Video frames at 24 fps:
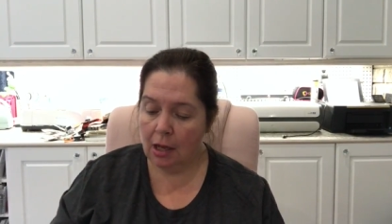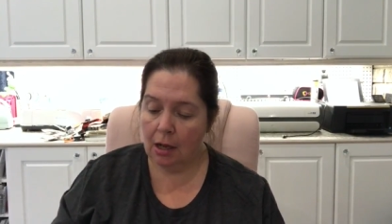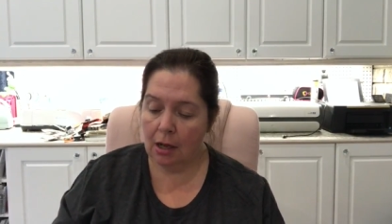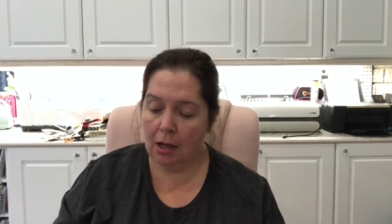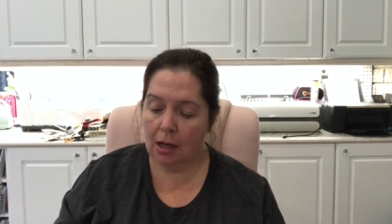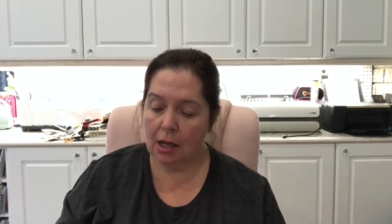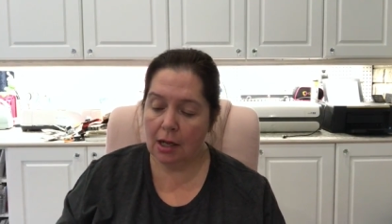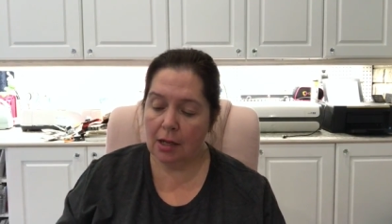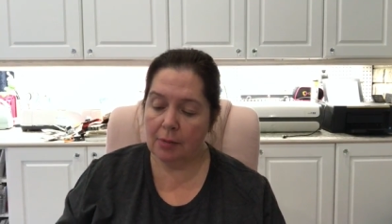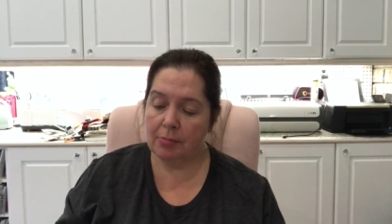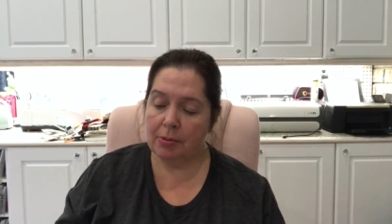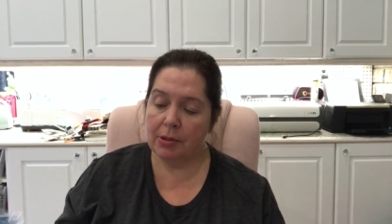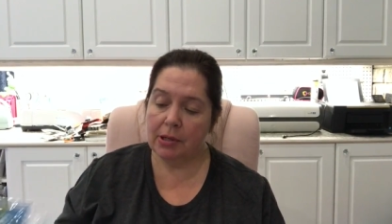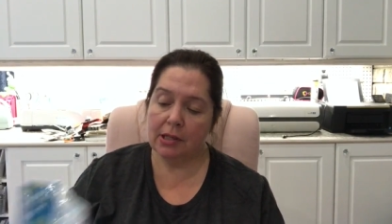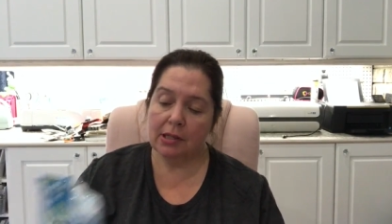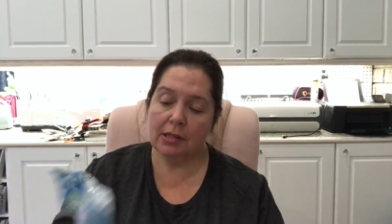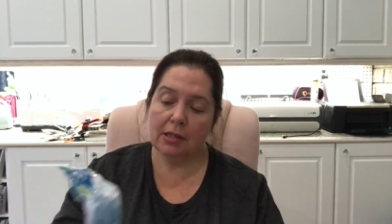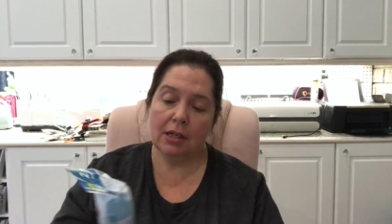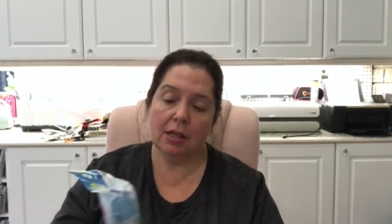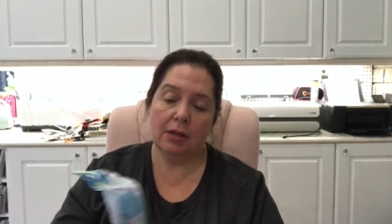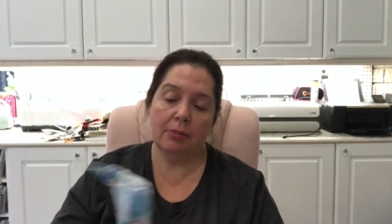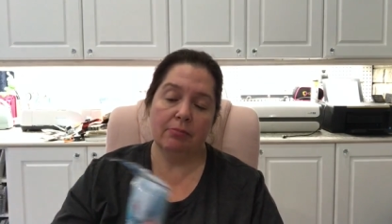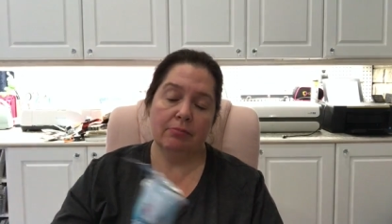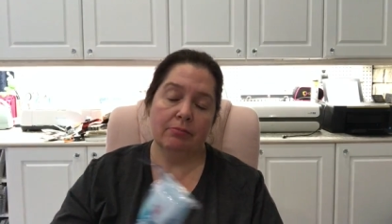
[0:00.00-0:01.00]
I picked
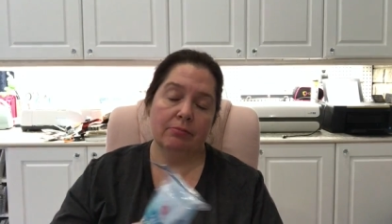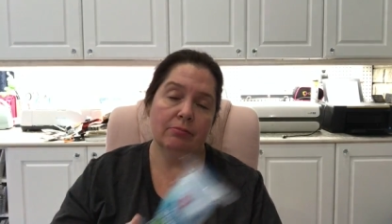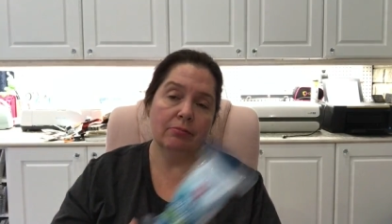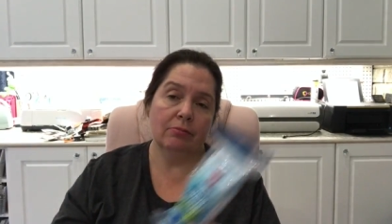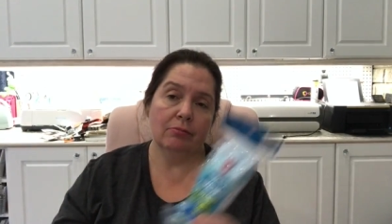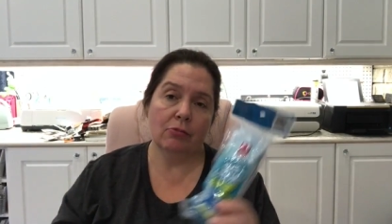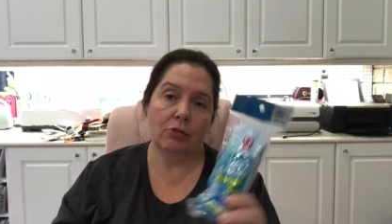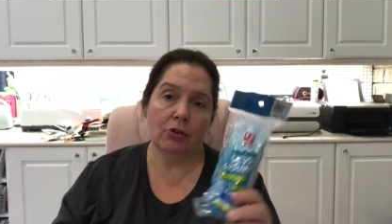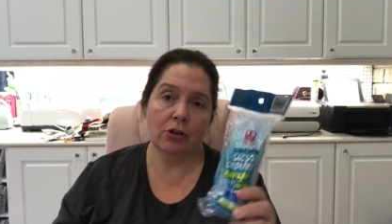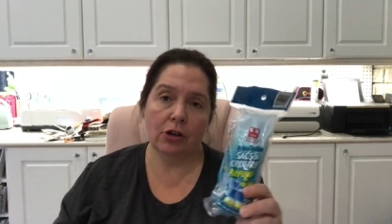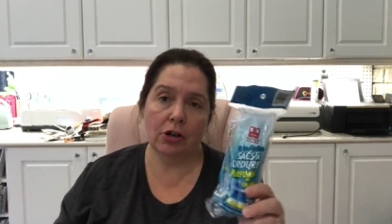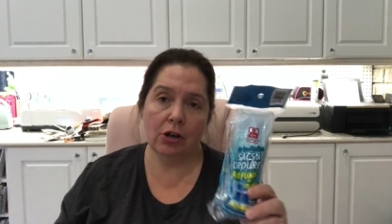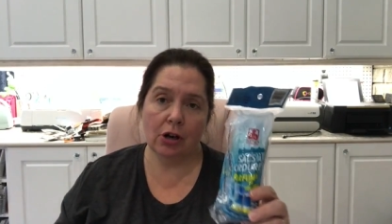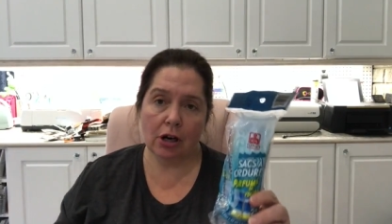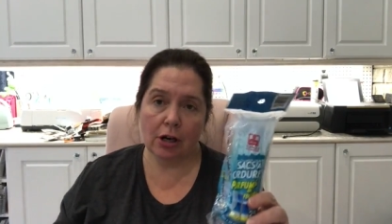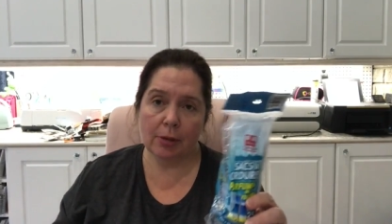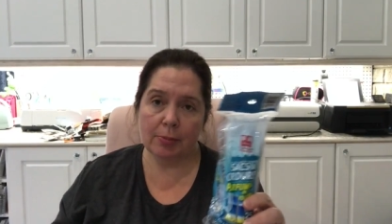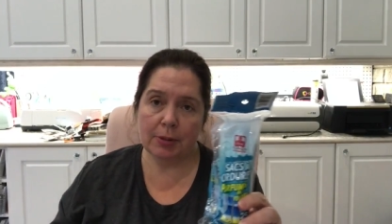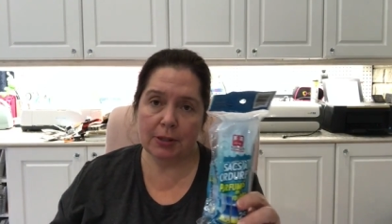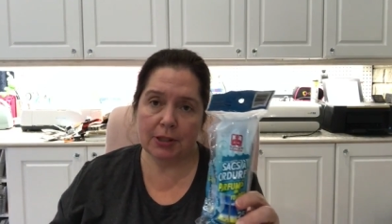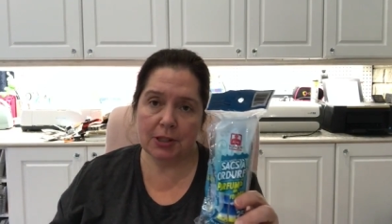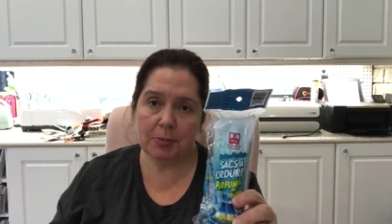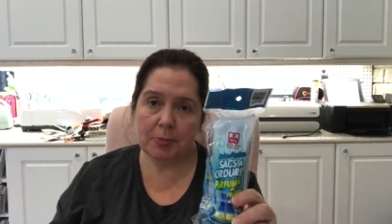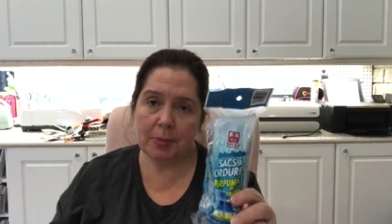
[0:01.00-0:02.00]
up more
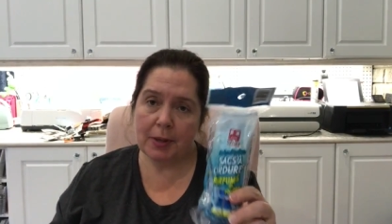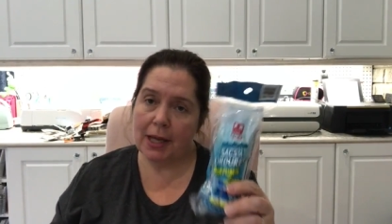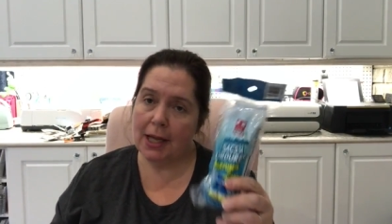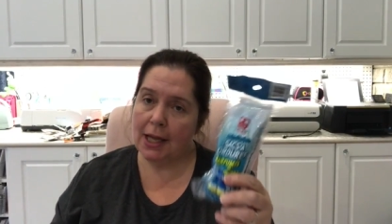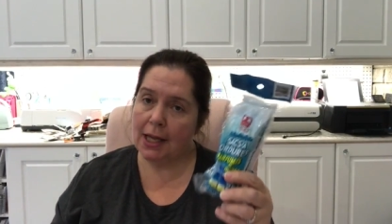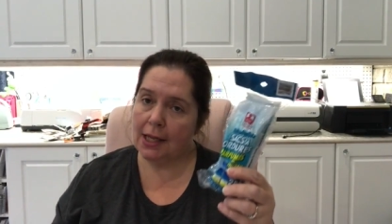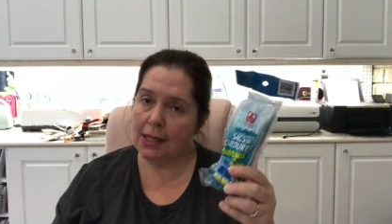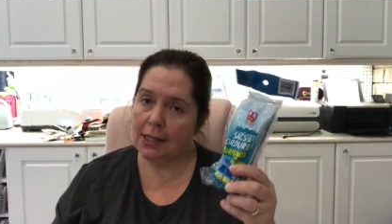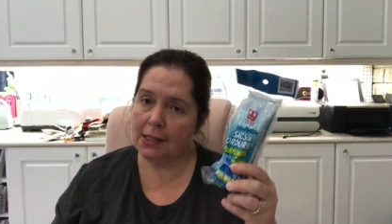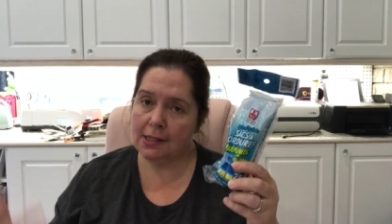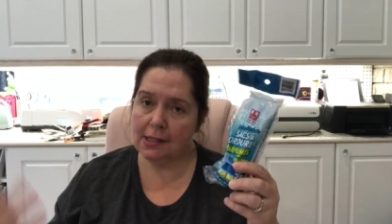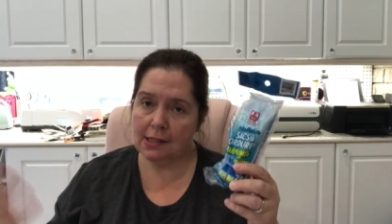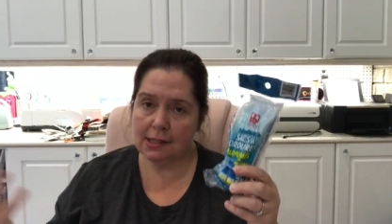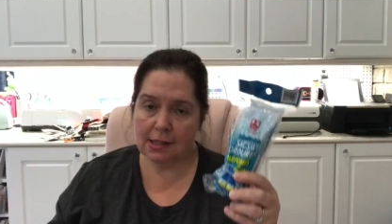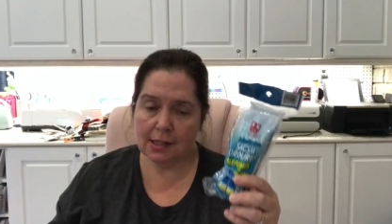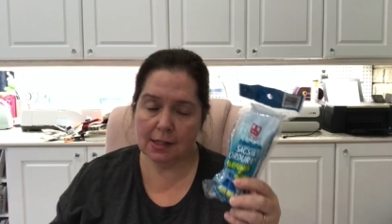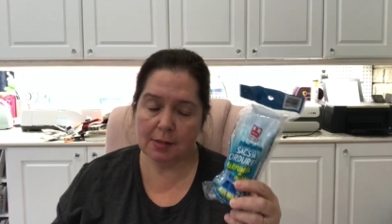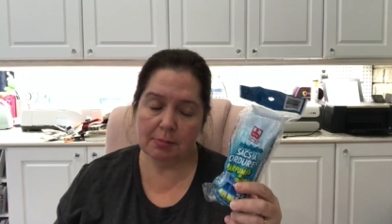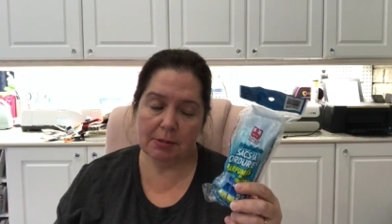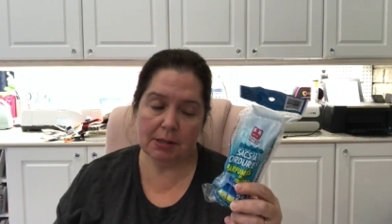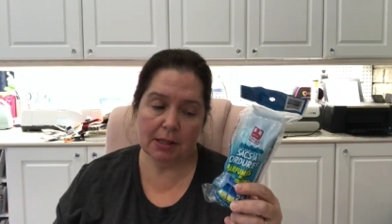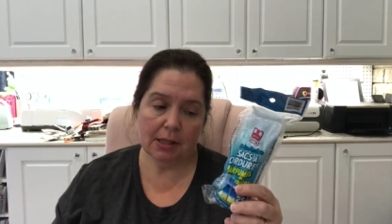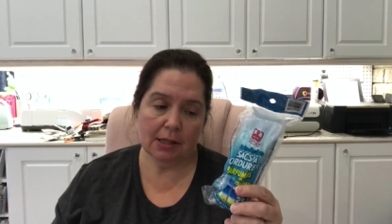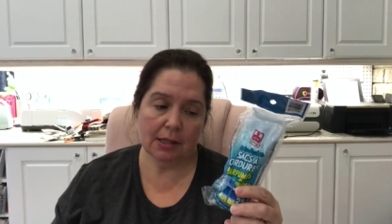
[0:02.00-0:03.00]
garbage bags
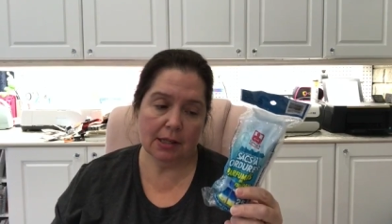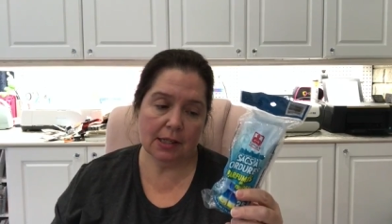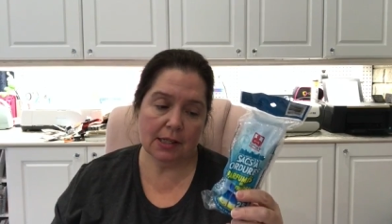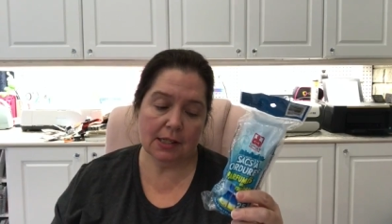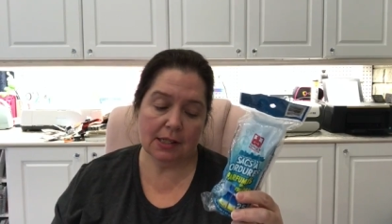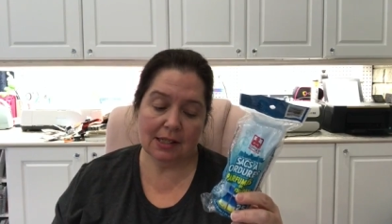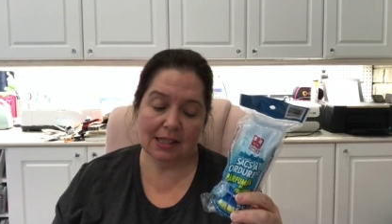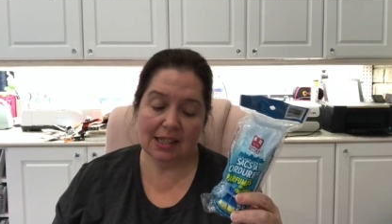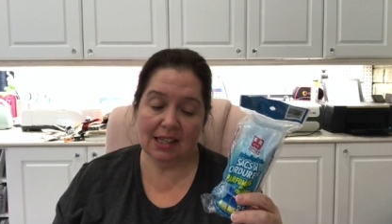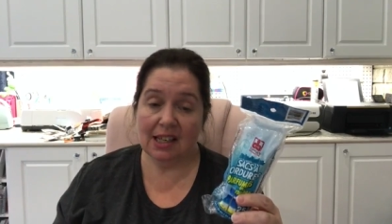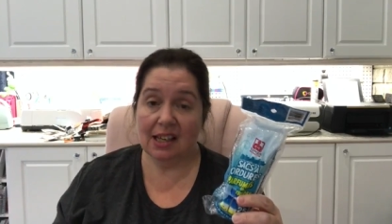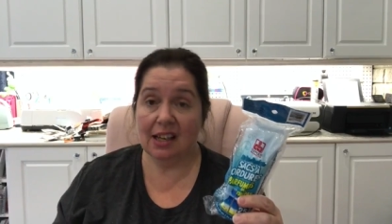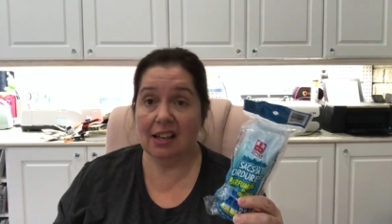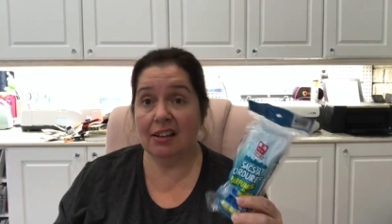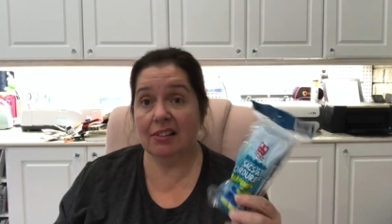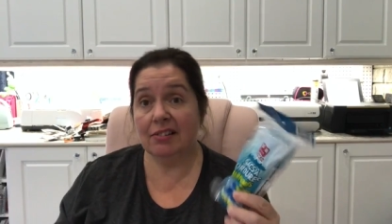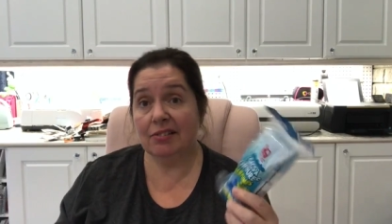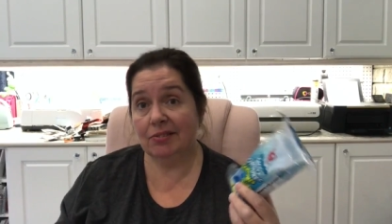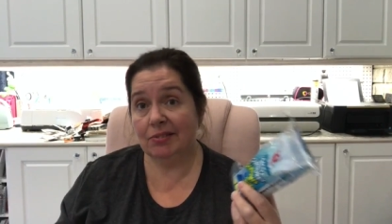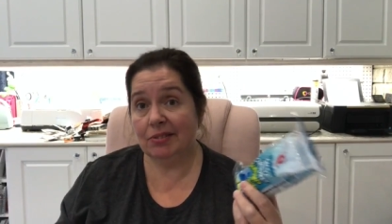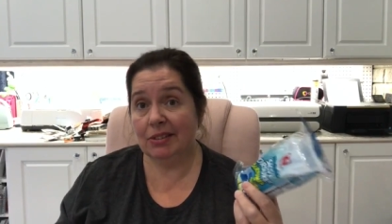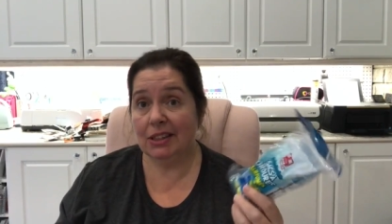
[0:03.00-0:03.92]
just because, yeah,